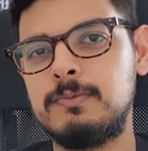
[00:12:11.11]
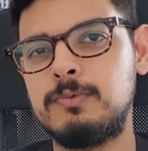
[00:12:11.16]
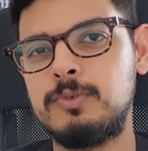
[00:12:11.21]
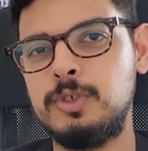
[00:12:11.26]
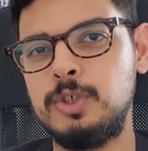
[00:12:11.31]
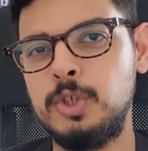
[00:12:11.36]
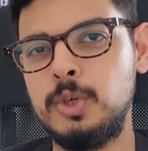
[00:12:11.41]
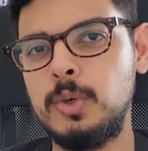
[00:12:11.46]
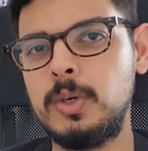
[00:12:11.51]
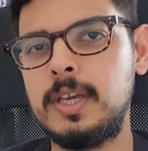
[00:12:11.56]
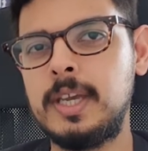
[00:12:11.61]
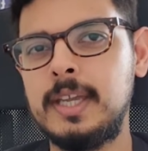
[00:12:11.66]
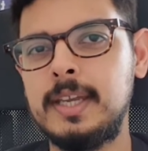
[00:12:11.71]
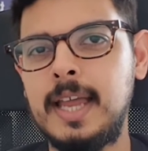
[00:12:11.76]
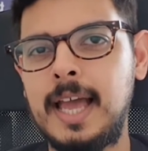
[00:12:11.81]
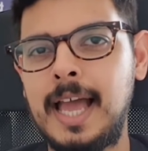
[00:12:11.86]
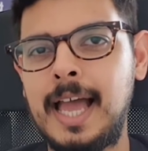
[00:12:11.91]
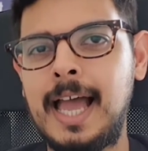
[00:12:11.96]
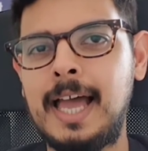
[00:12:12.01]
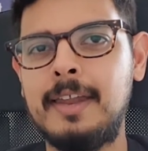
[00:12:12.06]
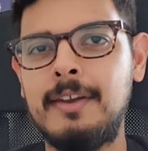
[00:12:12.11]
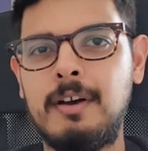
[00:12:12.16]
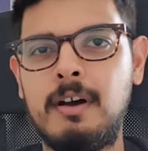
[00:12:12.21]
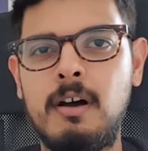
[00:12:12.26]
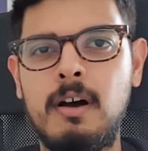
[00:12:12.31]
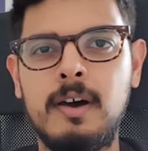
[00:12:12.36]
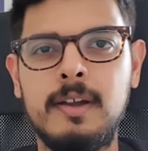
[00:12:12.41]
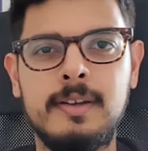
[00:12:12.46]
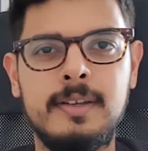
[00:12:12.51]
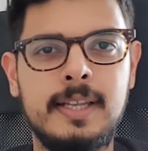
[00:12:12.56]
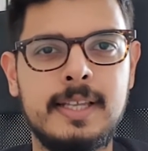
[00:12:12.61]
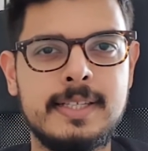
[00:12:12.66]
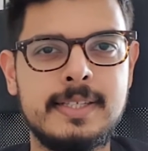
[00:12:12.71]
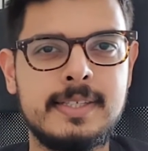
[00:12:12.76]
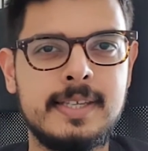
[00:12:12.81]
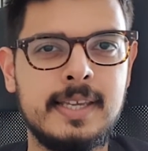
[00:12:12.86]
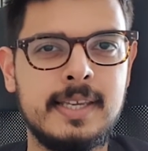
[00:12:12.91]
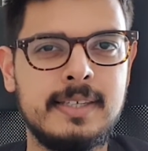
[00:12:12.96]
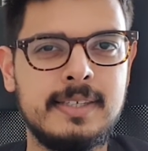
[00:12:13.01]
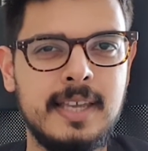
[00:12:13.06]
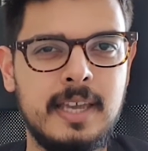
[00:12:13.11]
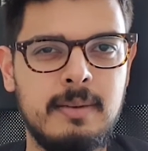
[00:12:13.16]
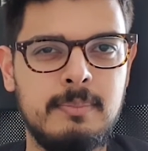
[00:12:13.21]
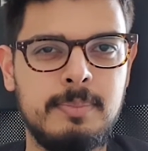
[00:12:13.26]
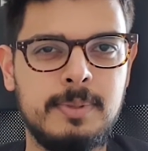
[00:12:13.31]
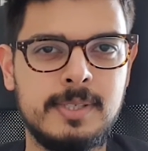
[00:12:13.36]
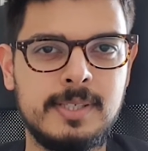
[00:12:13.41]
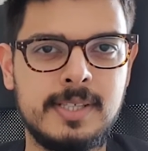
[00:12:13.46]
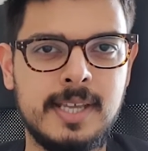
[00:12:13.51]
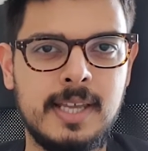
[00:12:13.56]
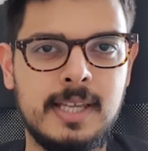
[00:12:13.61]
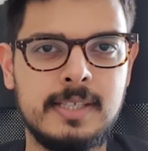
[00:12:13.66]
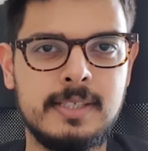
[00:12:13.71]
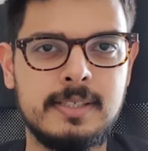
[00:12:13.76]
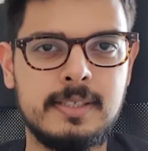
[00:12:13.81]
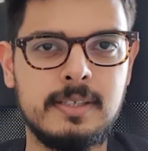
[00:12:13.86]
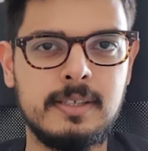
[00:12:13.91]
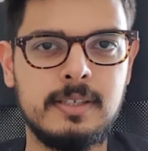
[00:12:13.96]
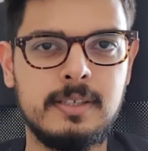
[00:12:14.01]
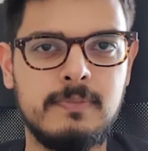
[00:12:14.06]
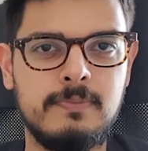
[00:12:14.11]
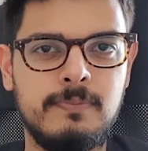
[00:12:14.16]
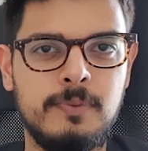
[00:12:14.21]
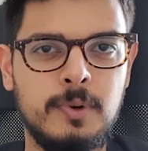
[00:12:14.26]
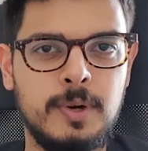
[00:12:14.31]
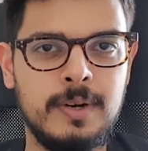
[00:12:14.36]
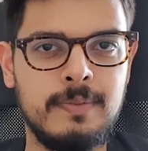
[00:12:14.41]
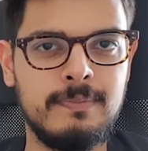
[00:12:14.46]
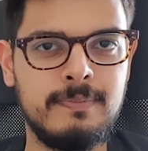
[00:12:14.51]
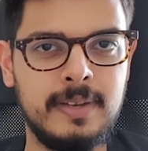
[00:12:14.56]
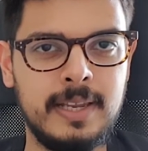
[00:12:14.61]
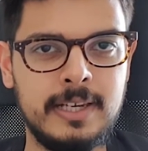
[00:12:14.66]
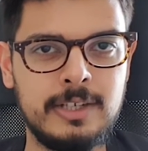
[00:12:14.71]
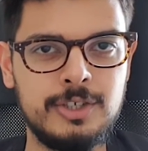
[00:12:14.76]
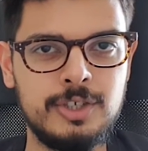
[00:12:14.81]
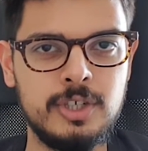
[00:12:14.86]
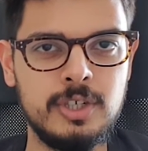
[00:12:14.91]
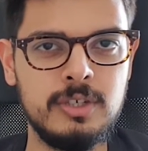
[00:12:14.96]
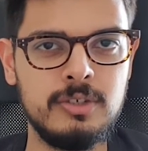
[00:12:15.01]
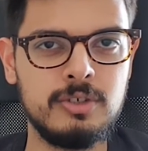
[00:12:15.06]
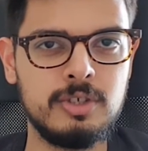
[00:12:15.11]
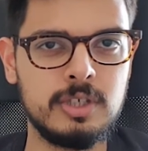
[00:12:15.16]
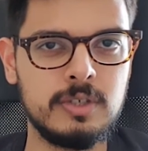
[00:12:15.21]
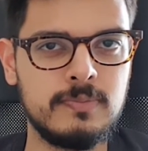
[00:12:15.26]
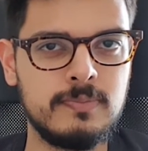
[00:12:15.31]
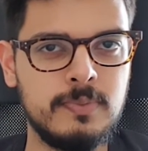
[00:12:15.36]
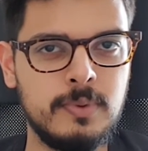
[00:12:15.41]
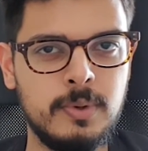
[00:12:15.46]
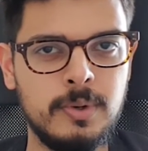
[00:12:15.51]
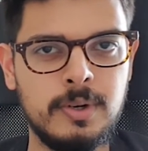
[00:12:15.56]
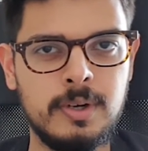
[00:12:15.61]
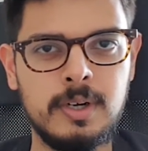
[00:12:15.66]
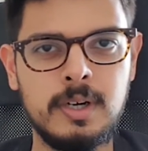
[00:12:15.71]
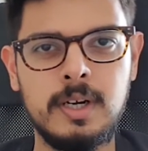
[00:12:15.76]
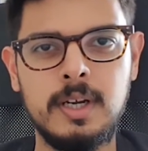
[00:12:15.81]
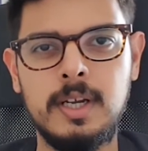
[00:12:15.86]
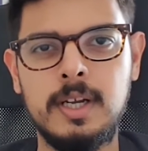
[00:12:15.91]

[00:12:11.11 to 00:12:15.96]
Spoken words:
you can add on, let's say 10% for inflation, just to